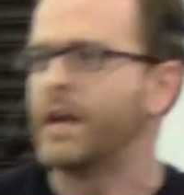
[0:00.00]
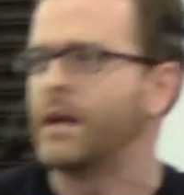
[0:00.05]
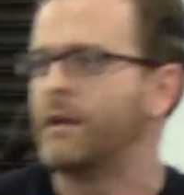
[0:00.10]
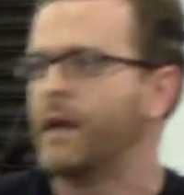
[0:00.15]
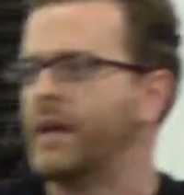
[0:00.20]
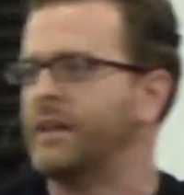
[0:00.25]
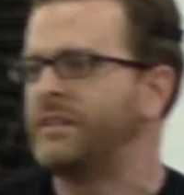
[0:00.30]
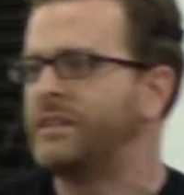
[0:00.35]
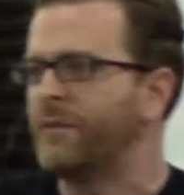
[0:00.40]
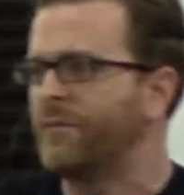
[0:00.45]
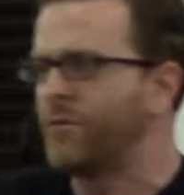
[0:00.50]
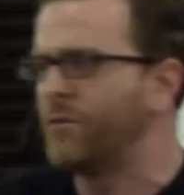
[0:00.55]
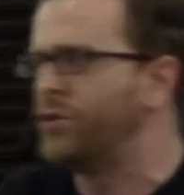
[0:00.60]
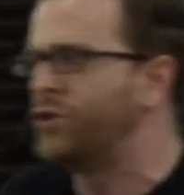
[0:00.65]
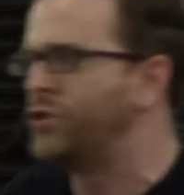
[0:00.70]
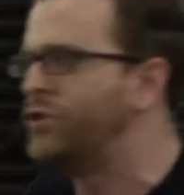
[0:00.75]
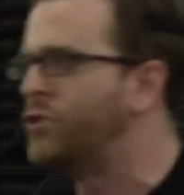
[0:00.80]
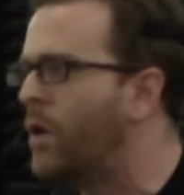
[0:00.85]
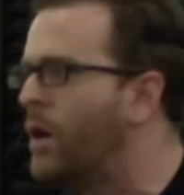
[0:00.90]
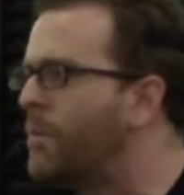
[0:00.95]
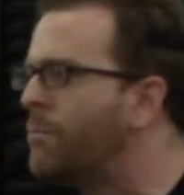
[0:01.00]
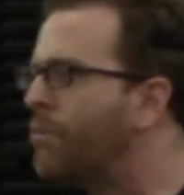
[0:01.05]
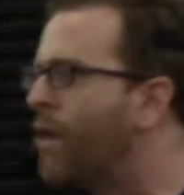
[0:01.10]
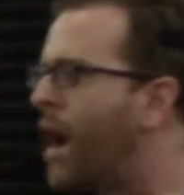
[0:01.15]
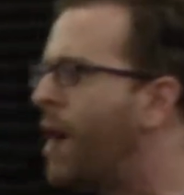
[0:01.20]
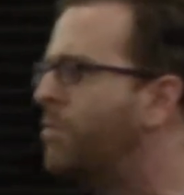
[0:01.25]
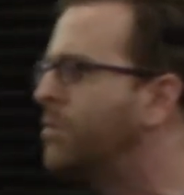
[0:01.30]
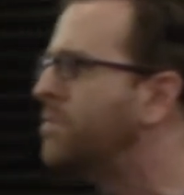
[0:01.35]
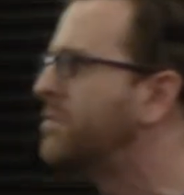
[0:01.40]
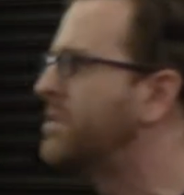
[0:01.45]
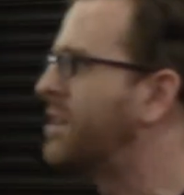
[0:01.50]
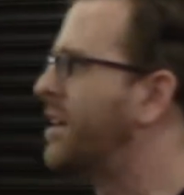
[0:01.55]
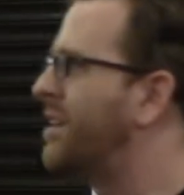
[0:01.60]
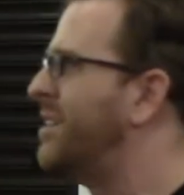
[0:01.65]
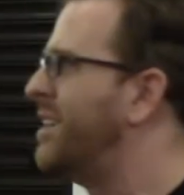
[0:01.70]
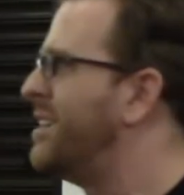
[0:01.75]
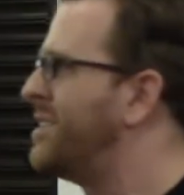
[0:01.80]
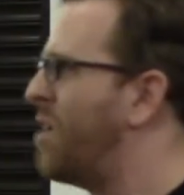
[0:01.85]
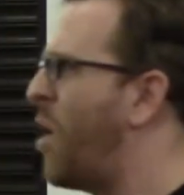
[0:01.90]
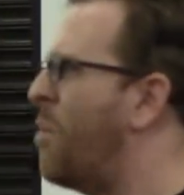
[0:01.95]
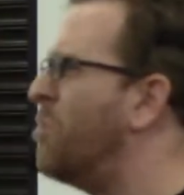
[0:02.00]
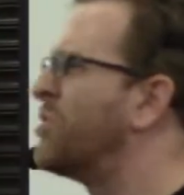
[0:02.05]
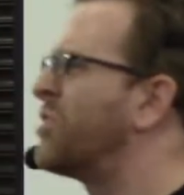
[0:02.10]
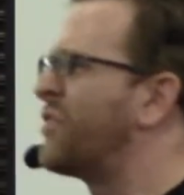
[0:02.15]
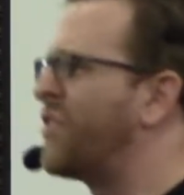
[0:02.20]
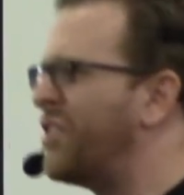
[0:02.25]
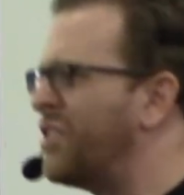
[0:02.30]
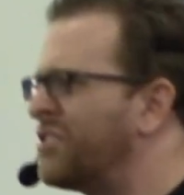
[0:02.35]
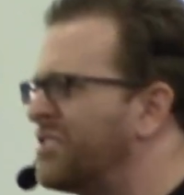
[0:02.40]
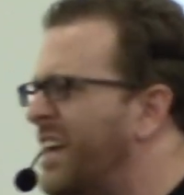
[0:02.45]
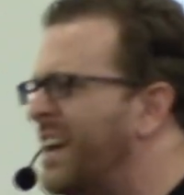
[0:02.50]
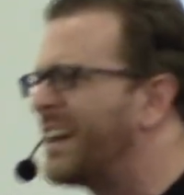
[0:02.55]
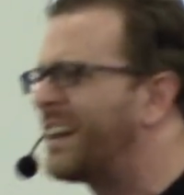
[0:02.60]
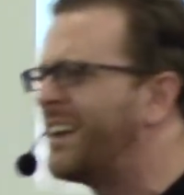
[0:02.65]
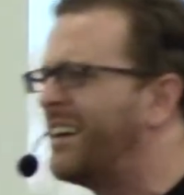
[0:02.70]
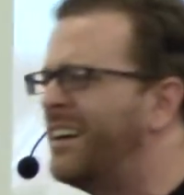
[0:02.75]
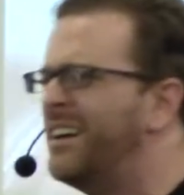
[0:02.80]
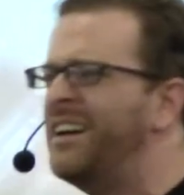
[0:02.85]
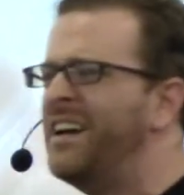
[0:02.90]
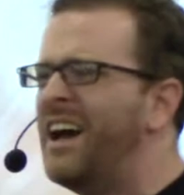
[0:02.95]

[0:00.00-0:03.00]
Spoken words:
and different joint problems. It almost feels like